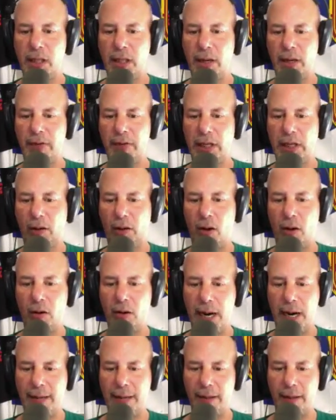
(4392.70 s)
of the
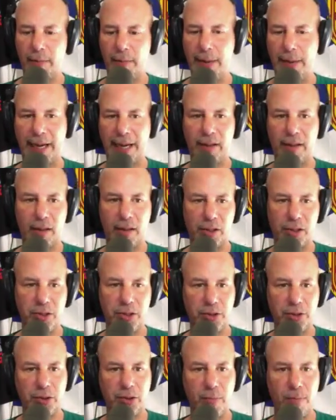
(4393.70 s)
Long Island Macintosh
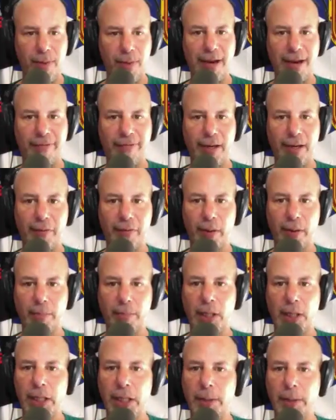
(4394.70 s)
User Group, my favorite
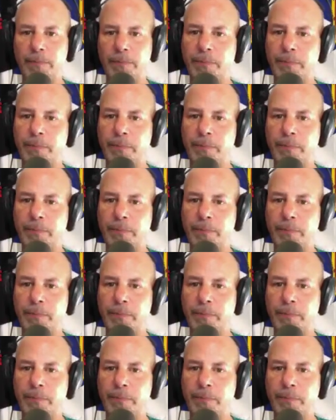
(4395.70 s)
mug.